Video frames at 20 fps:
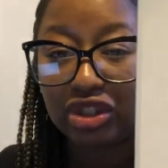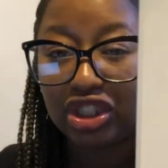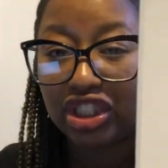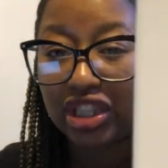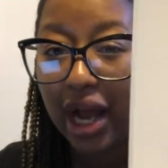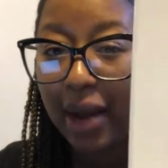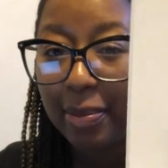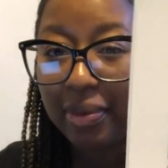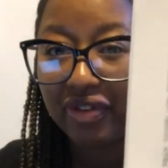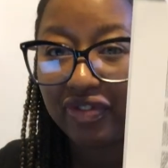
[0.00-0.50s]

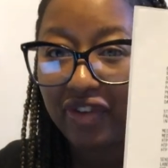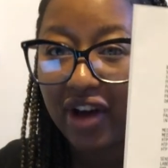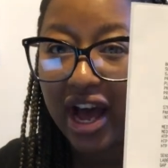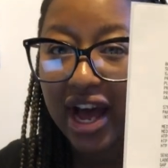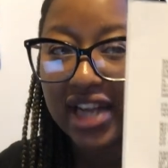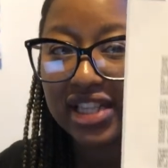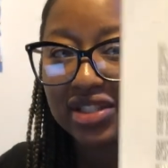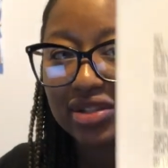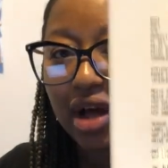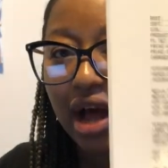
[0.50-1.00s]

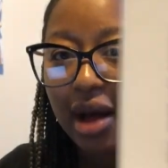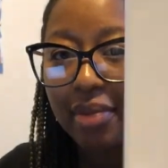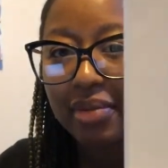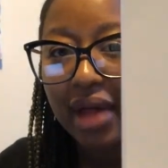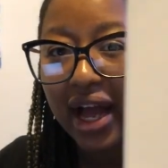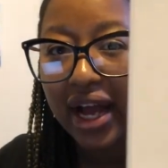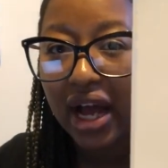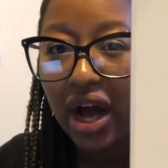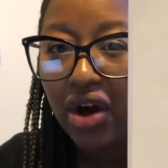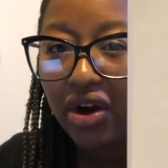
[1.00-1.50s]
Shopify. So I'm
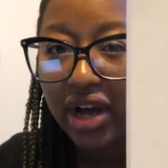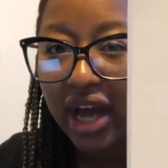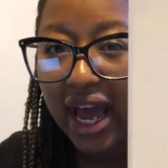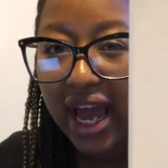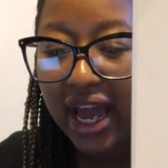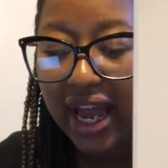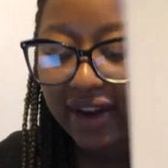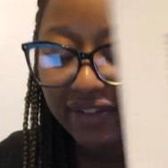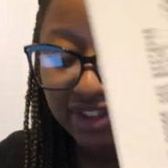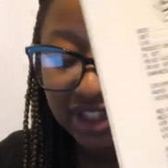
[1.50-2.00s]
like,
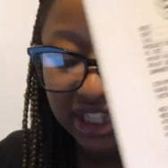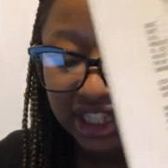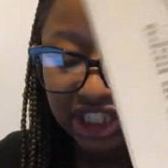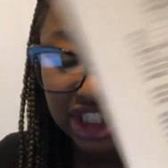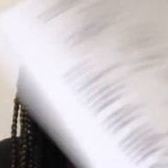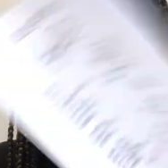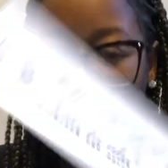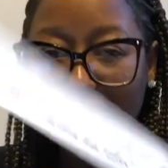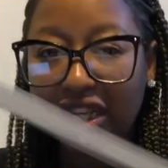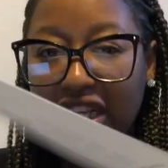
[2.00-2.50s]
okay, everything
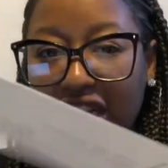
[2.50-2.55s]
should be